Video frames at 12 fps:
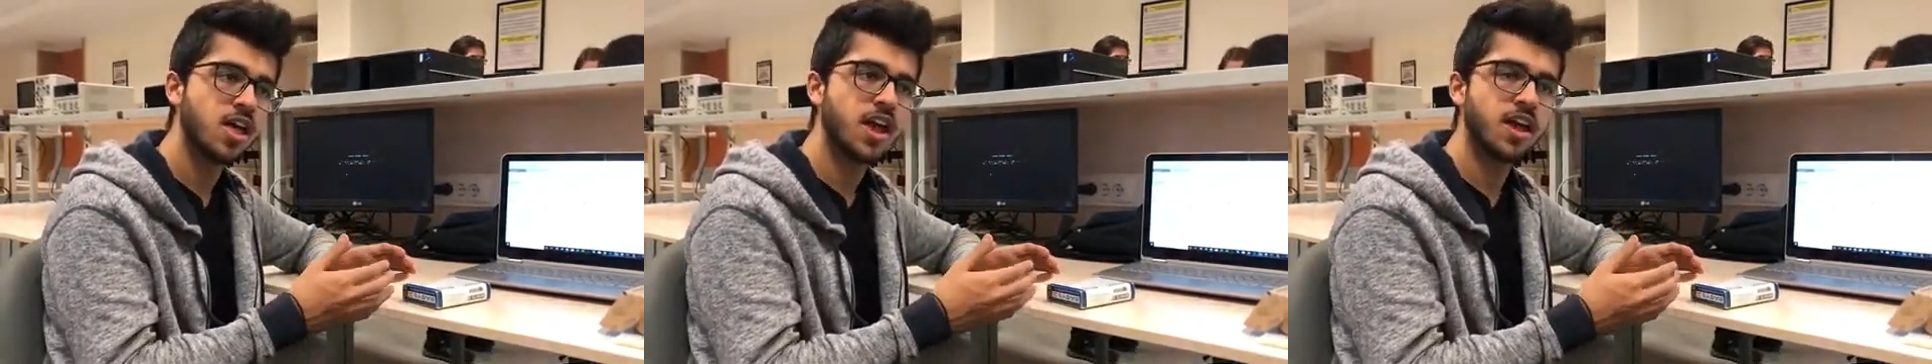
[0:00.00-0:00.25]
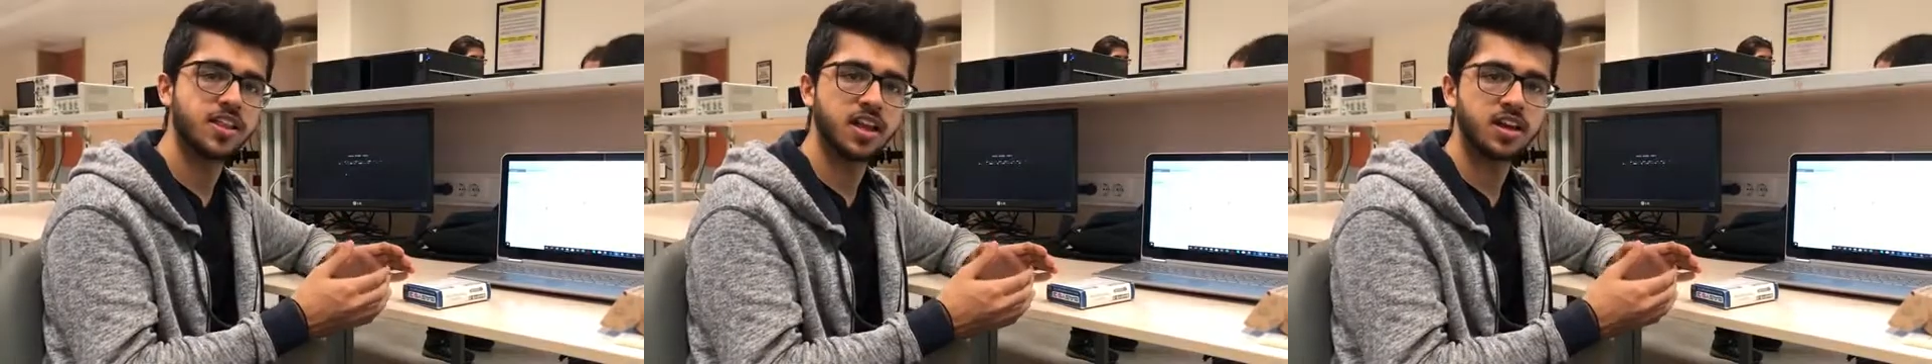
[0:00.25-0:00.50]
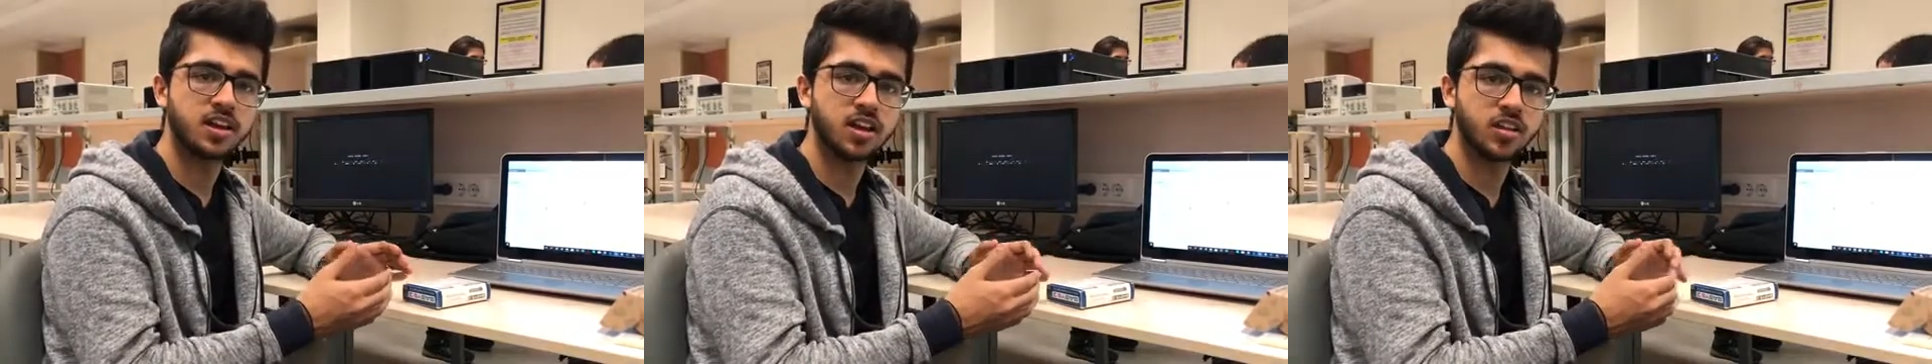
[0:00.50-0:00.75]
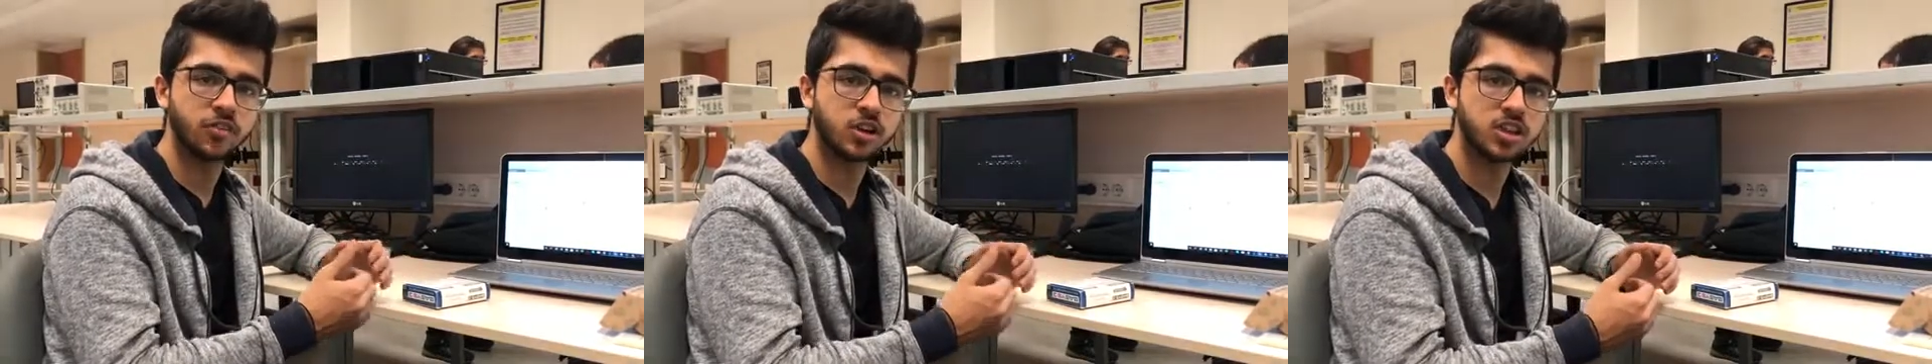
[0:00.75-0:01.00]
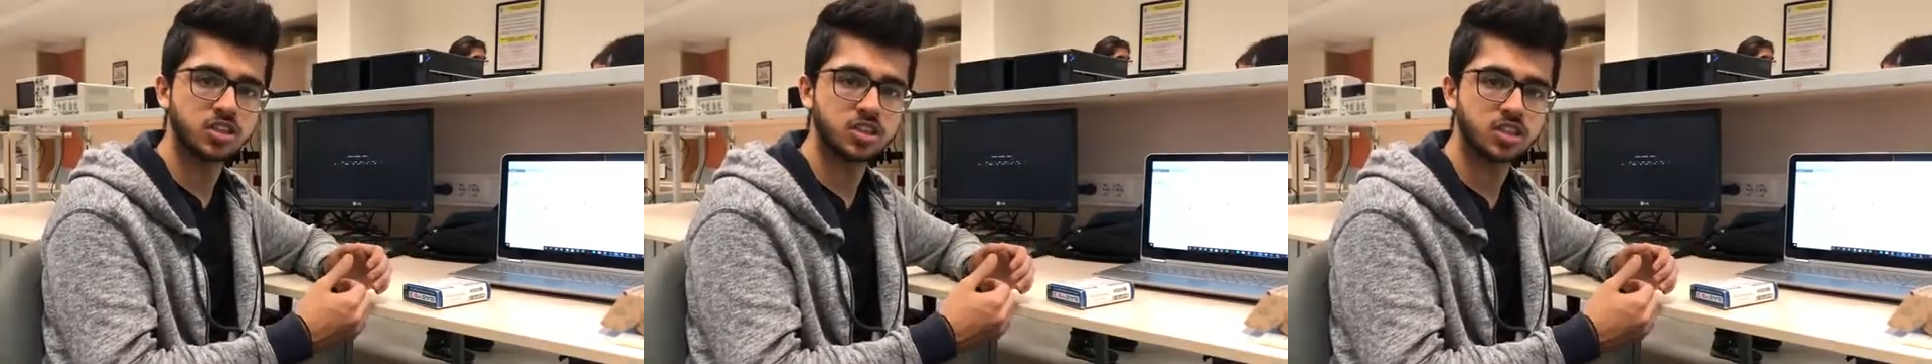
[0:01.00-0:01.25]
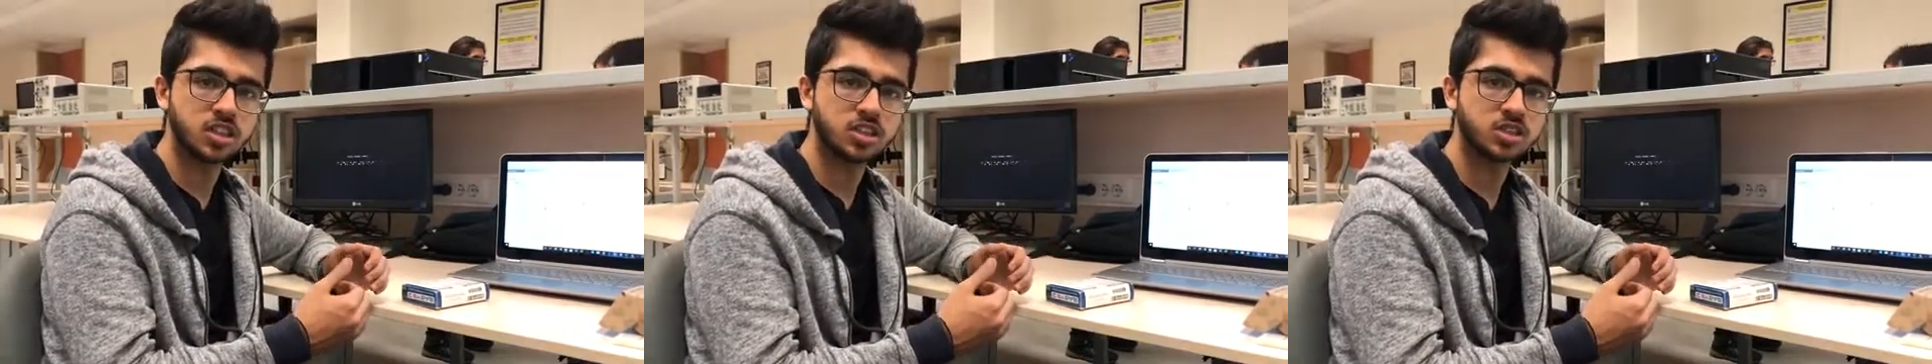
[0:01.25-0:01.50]
and then converts
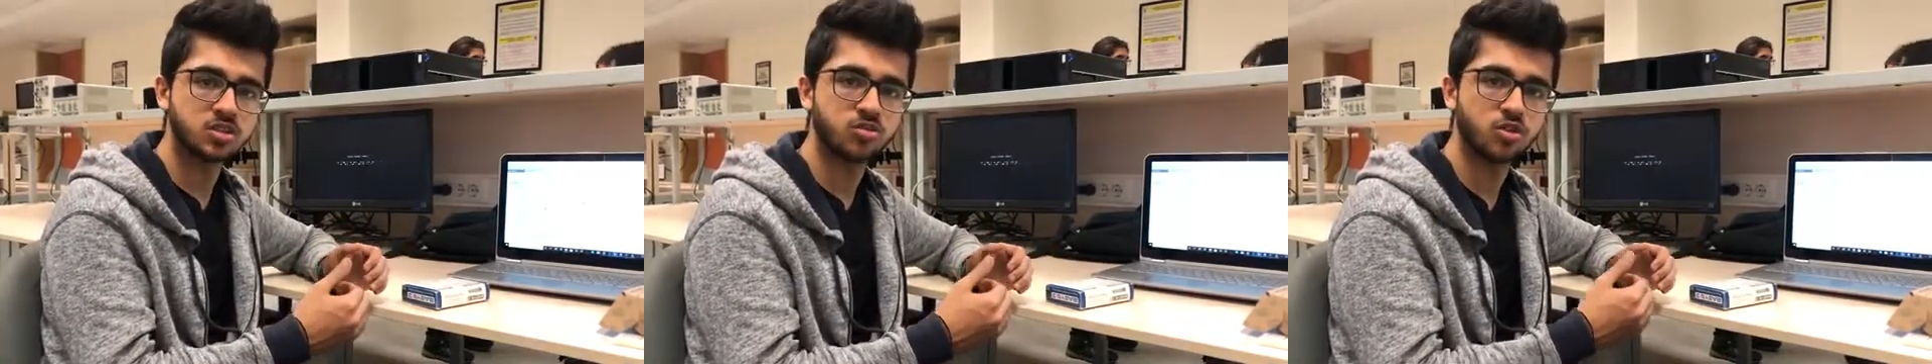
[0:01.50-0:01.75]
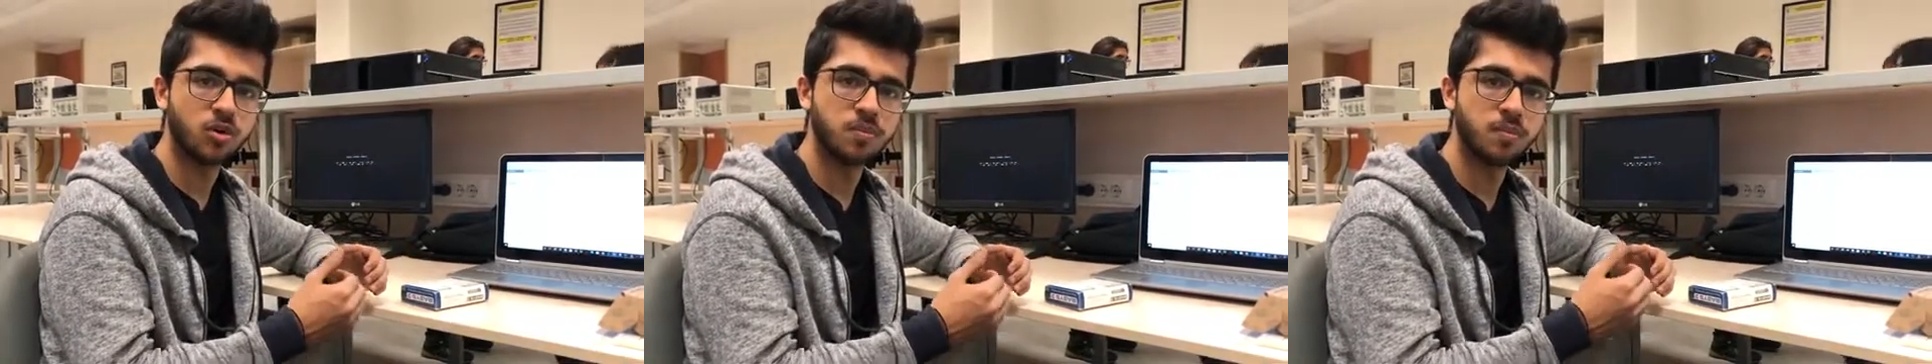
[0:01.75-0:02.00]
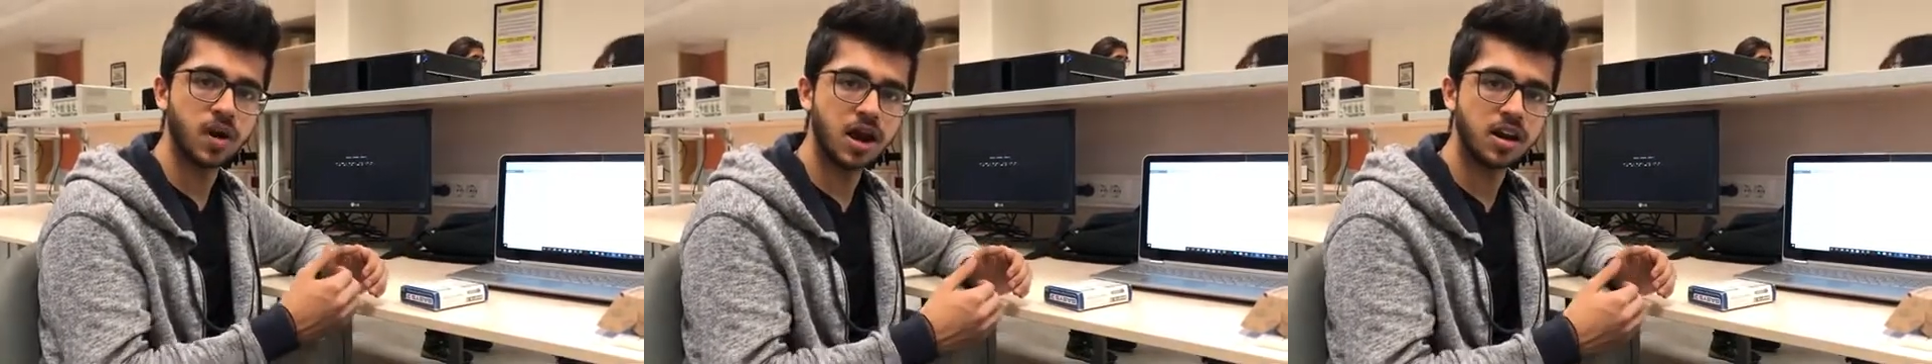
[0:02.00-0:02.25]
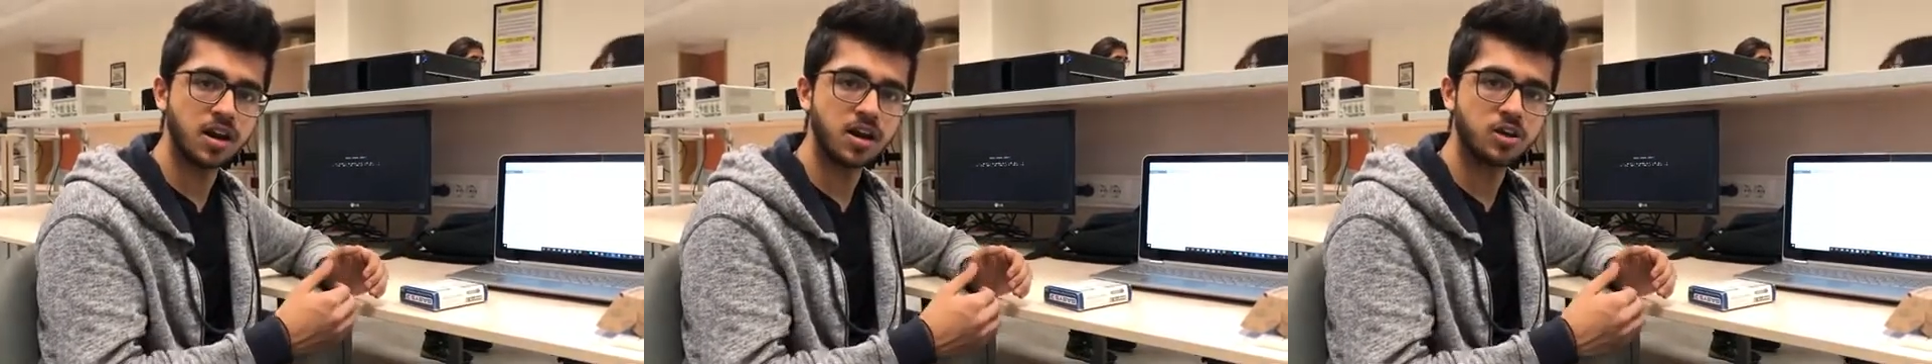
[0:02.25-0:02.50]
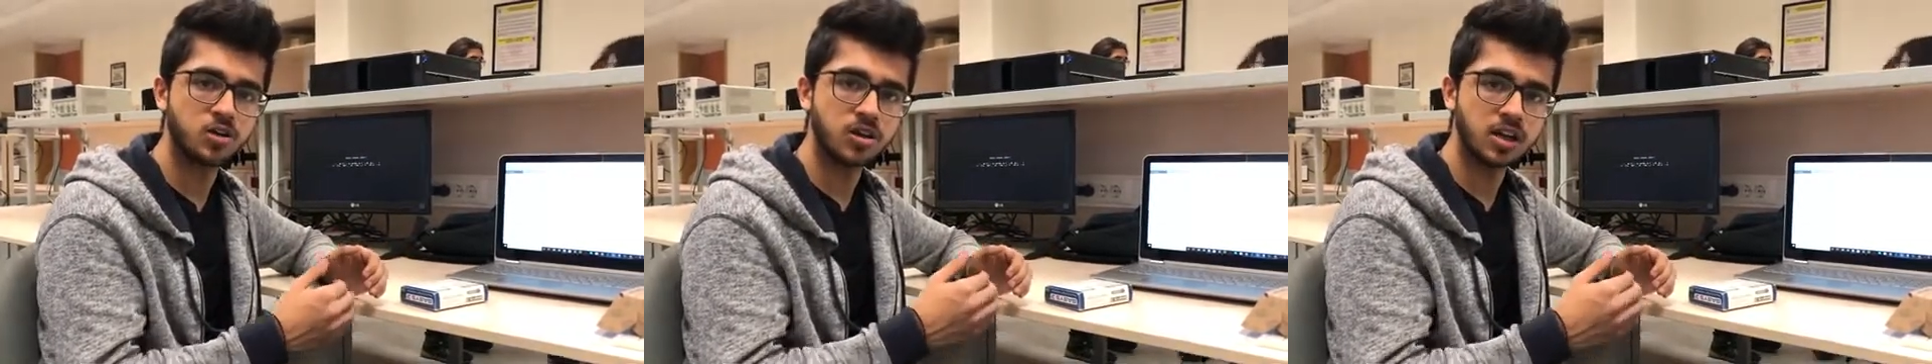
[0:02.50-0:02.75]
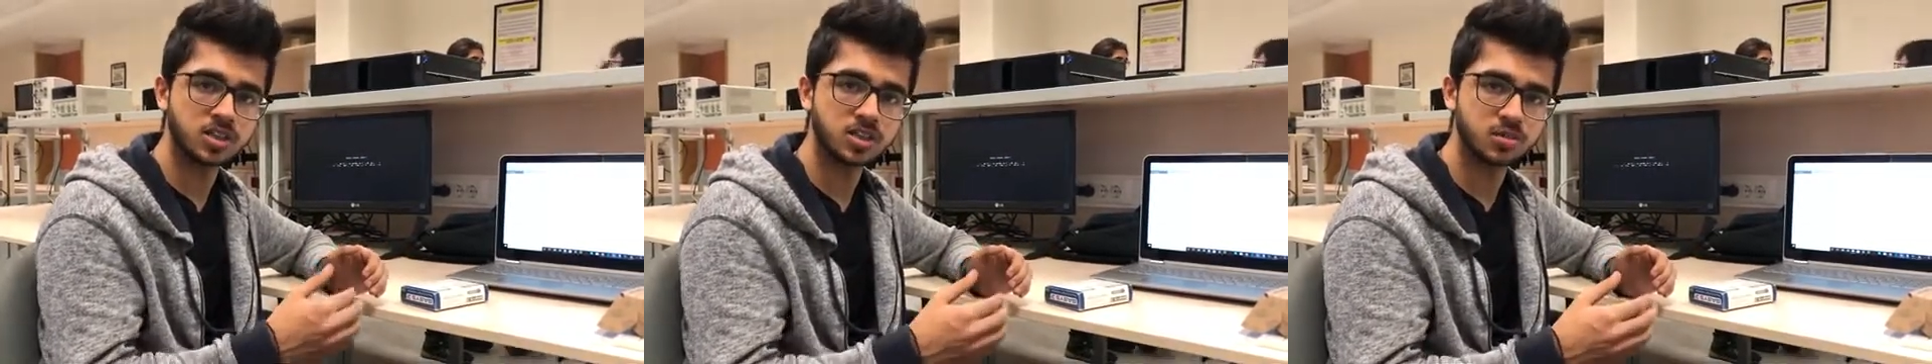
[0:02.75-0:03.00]
this from binary to
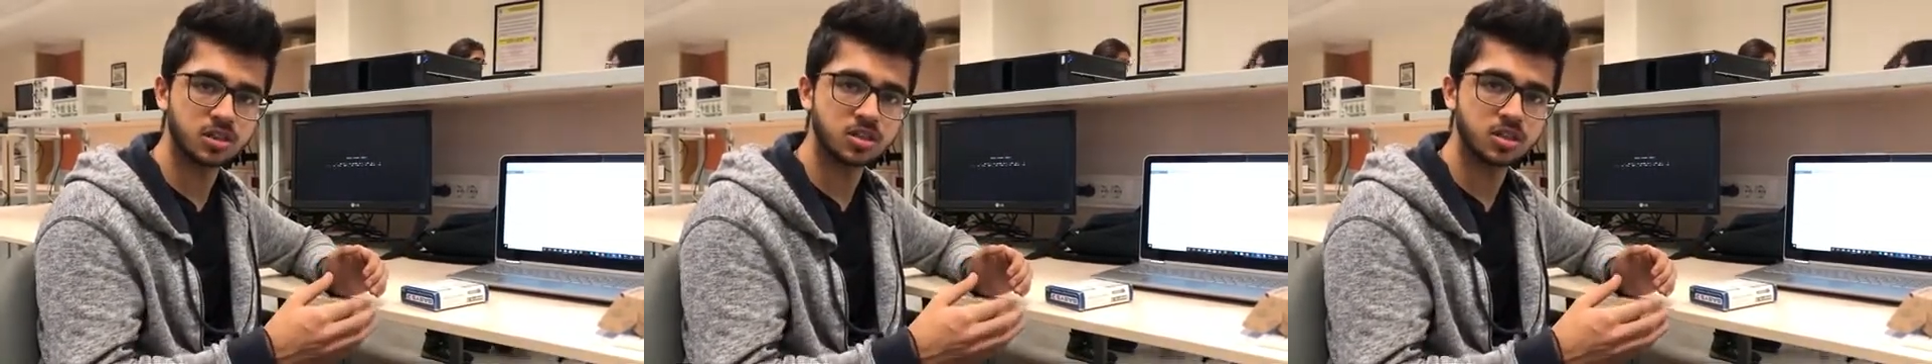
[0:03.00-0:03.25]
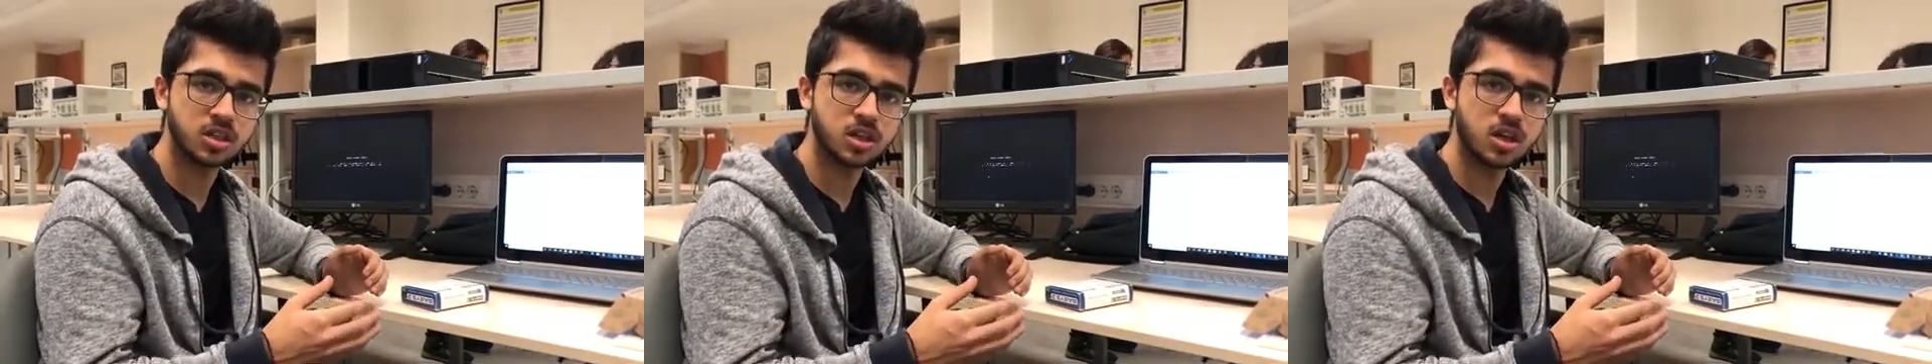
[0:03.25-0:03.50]
decimals.